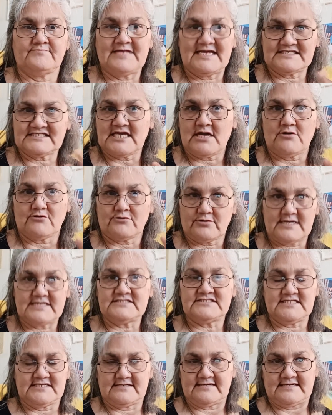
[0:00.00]
That's how
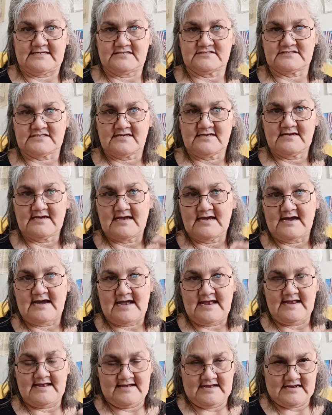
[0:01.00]
crazy it is.
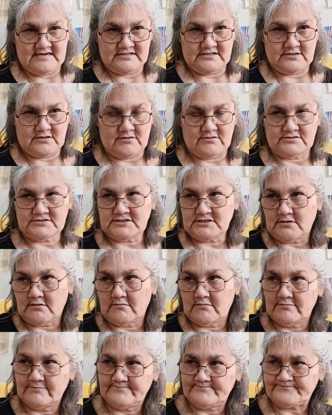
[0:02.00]

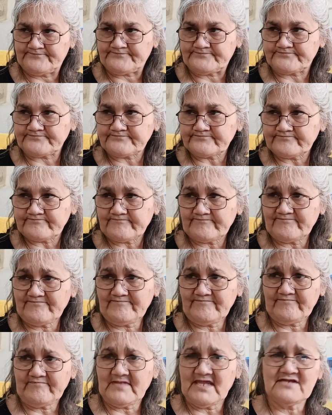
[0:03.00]
So
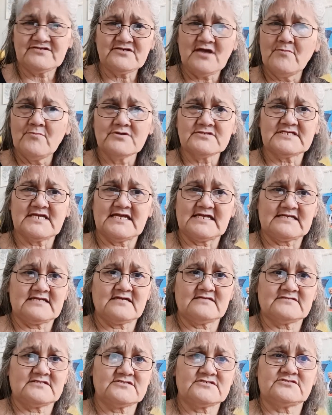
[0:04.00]
it's almost like
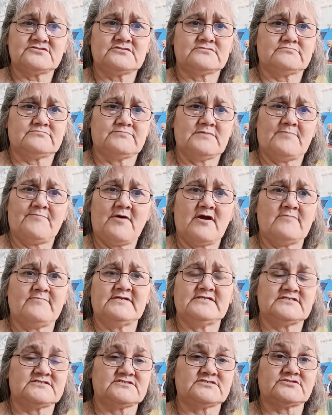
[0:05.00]
this
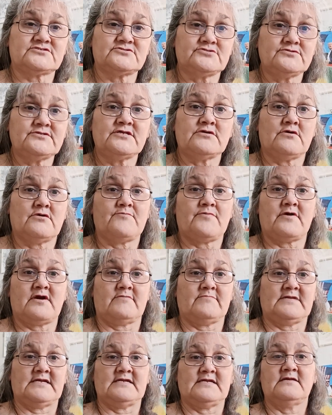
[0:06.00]
apartment is a studio
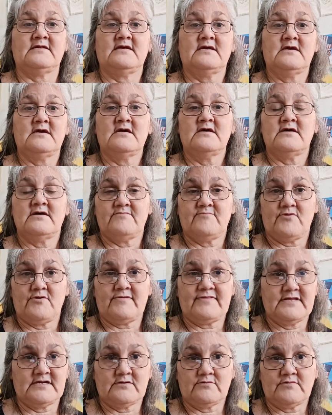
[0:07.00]
apartment more
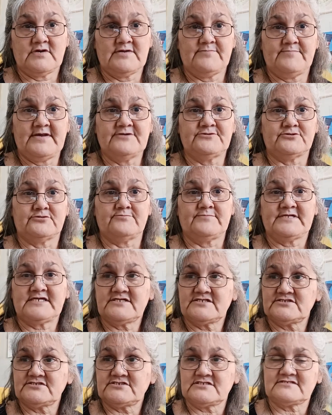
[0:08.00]
than a one bedroom
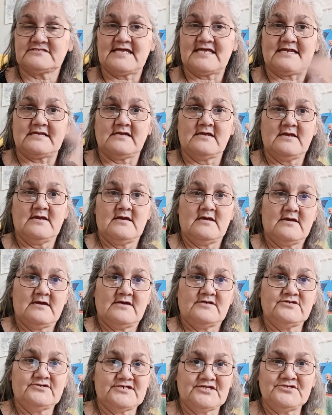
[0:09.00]
because it's just like
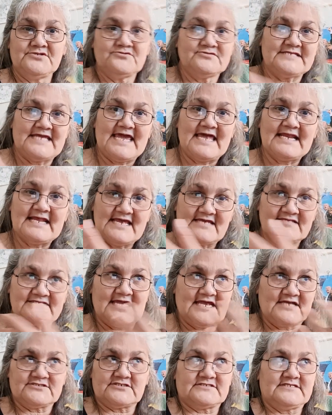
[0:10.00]
you can use that as
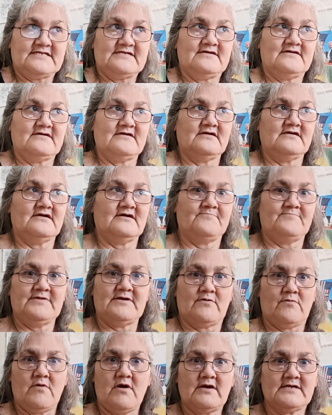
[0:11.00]
actually a
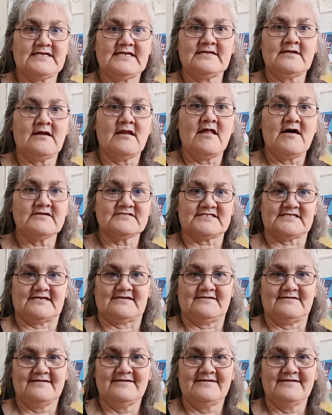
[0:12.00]
bit walk-in closet.